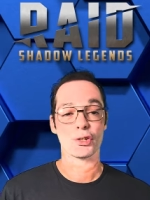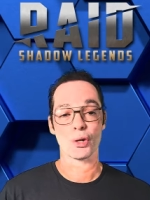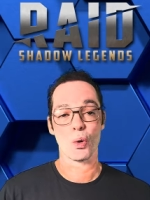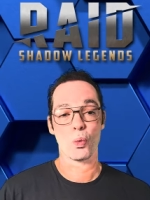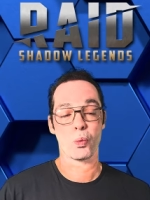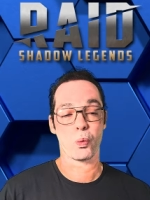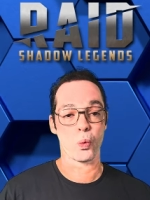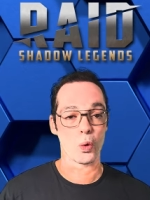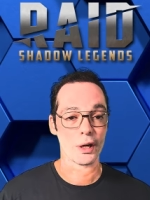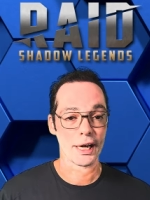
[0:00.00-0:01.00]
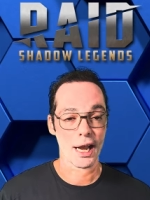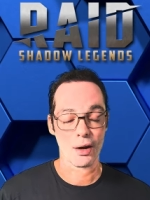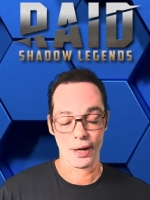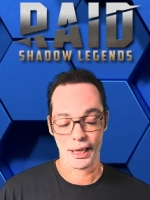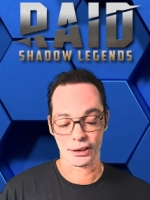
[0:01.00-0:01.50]
so for
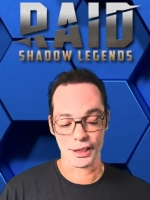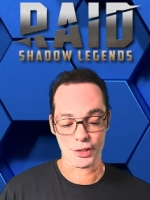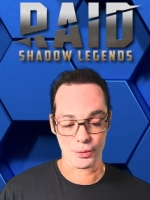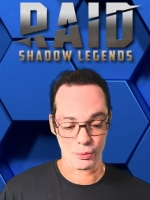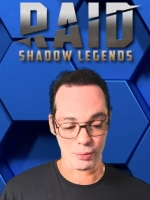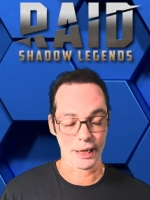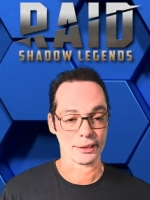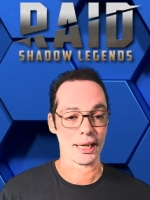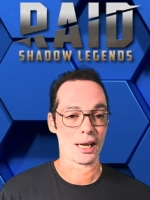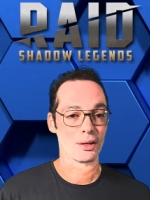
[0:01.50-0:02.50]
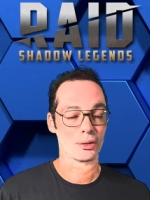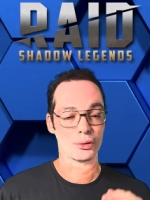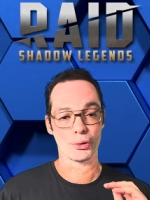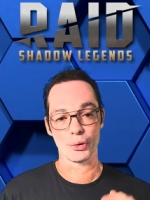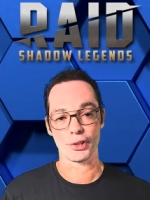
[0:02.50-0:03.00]
now, at least right now,
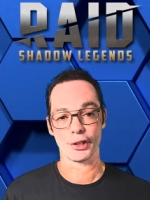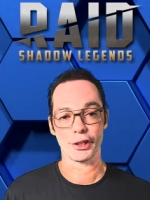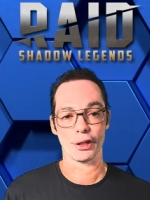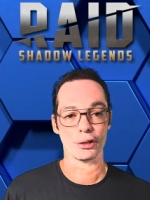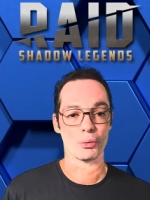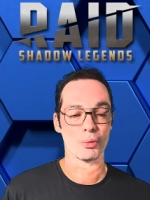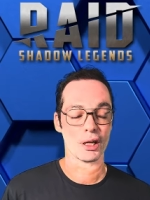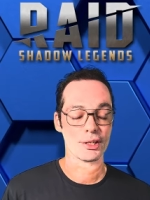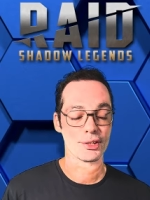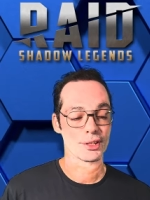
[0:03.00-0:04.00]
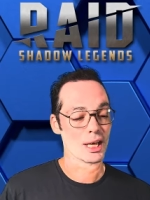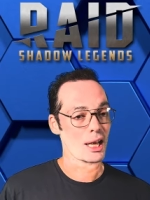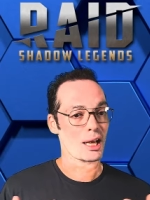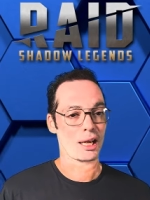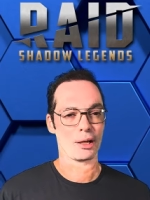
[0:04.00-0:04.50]
those are the only ones.
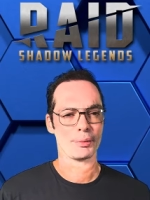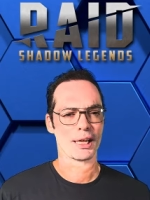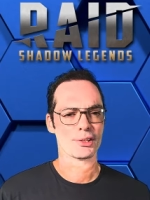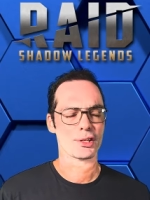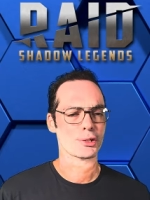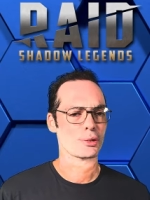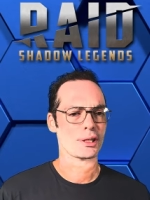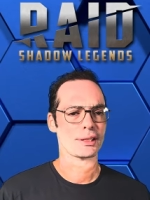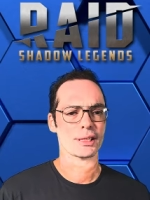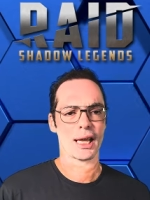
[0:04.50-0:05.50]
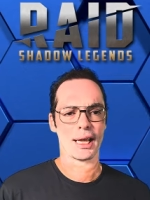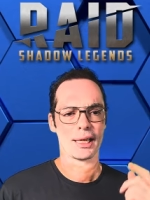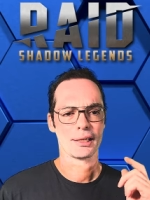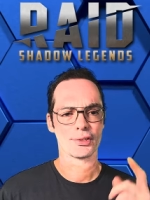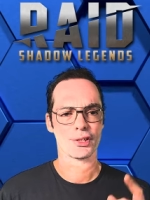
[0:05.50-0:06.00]
I hope you guys enjoyed,
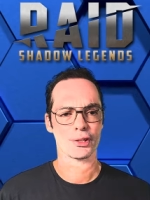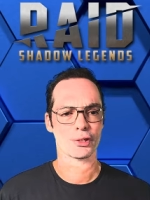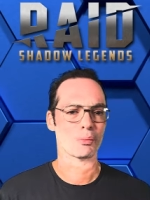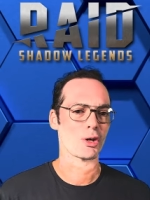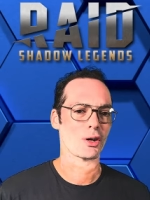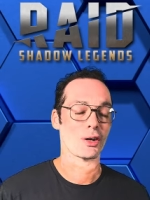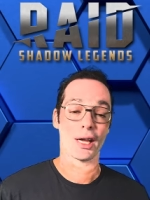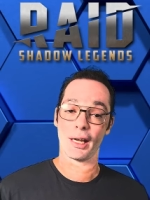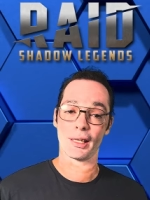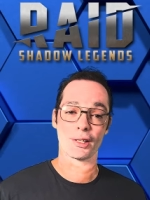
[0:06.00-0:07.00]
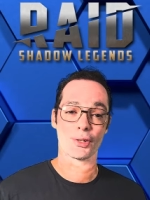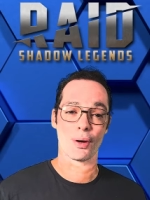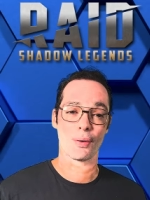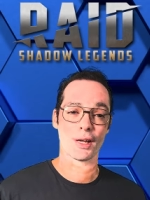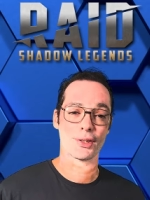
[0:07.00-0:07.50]
and I'll see you tomorrow. And as
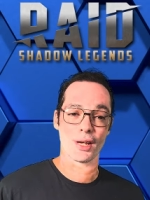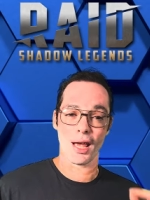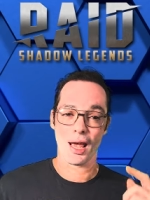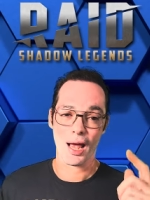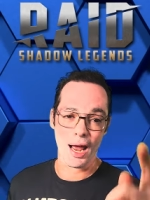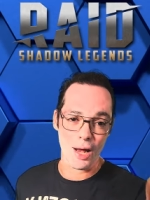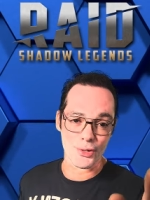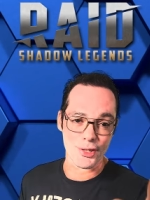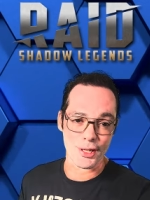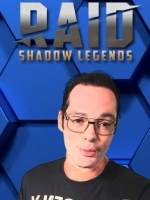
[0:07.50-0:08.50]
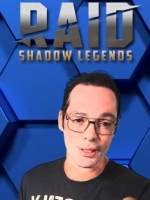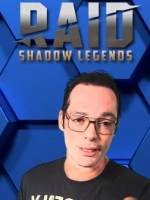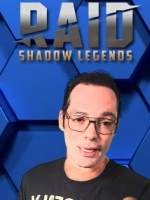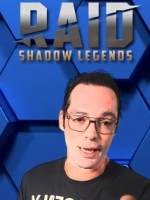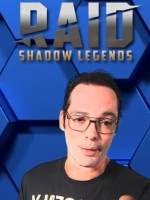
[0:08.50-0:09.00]
always, I'll see you in
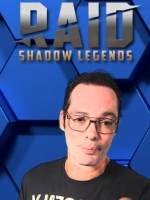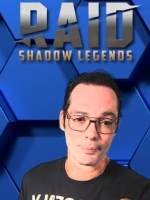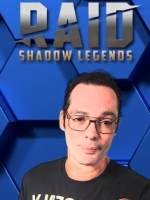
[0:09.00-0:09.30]
the game.